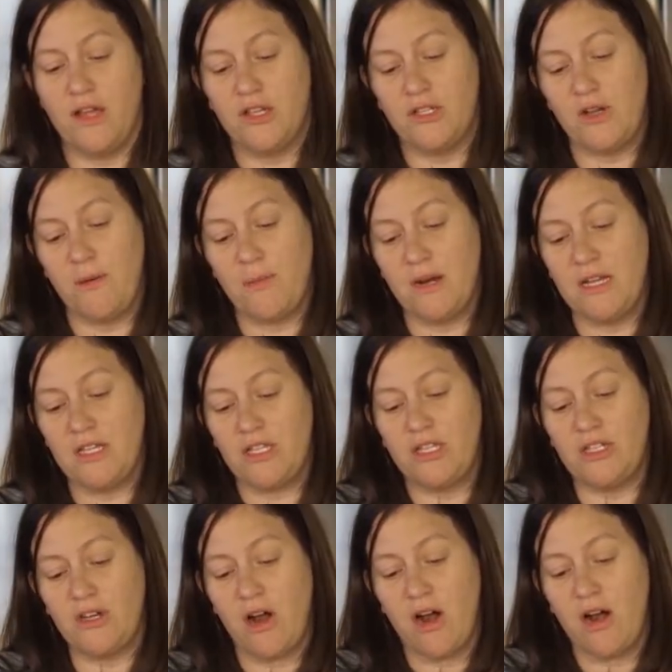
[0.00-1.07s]
So I'm gonna
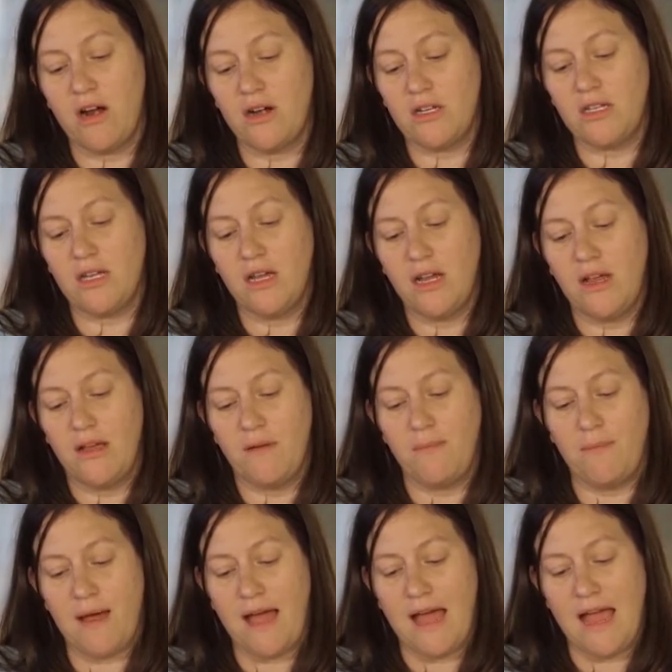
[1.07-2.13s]
start
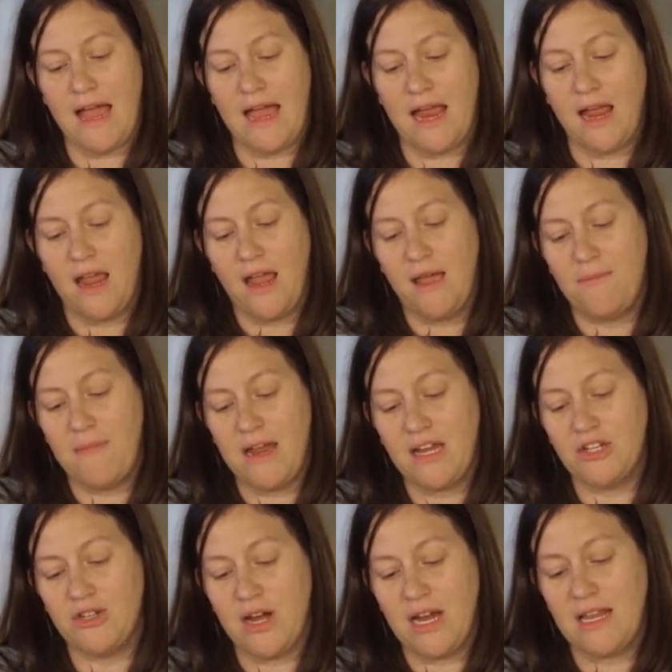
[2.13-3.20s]
by
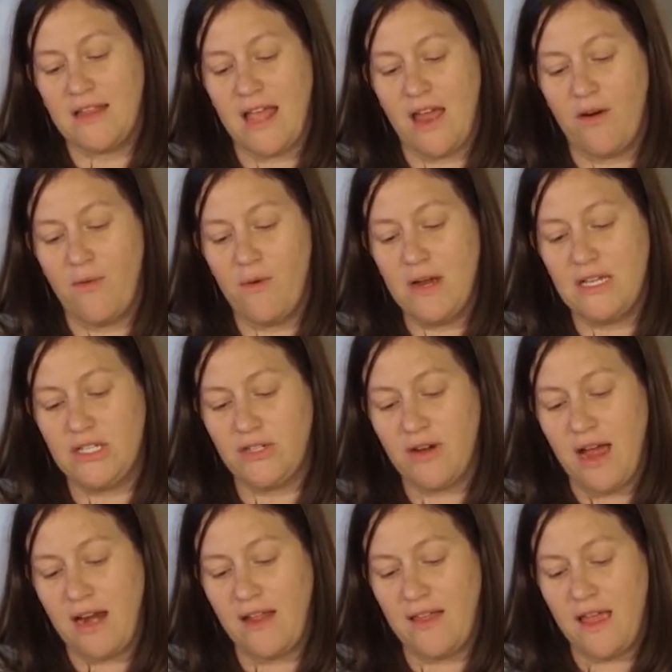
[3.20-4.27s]
making sure I get that oyster
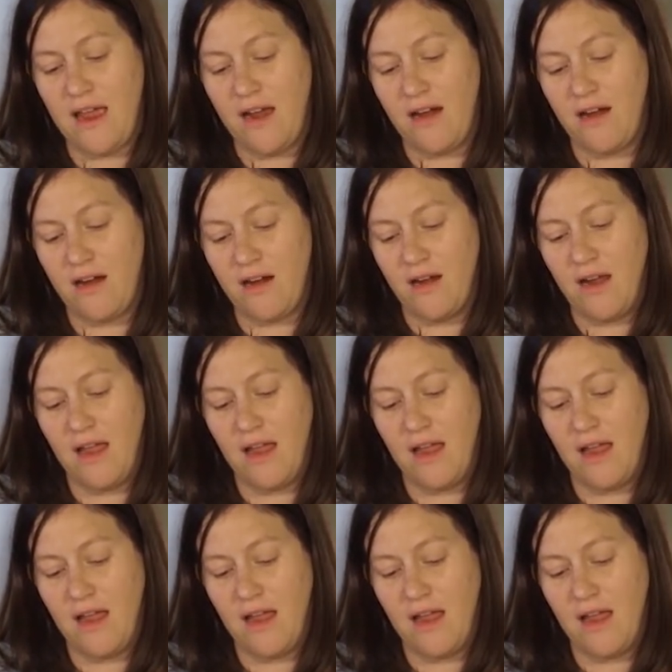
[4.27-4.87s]
out of there.